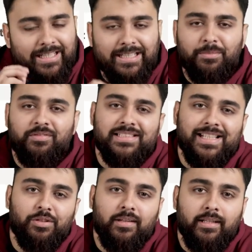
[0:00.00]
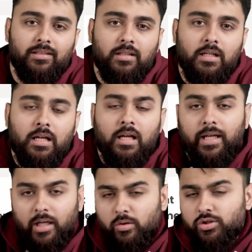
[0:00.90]
any type of design you like,
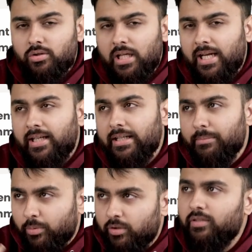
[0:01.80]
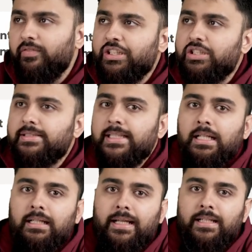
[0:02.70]
and also add important features
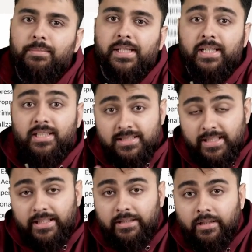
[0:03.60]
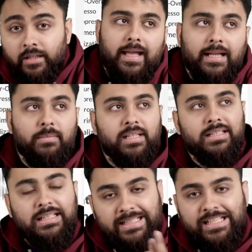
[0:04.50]
like making it sticky and making
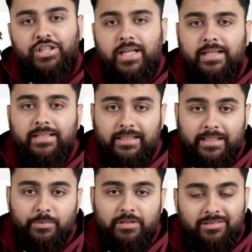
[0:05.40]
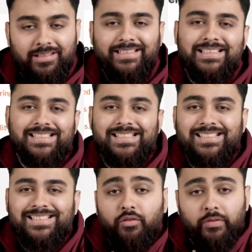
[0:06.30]
each heading clickable like this.
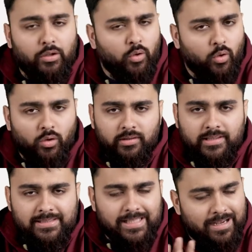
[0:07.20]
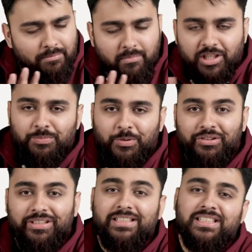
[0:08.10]
We'll do all this and much more
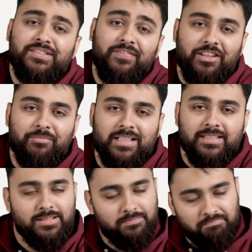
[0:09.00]
in just five minutes.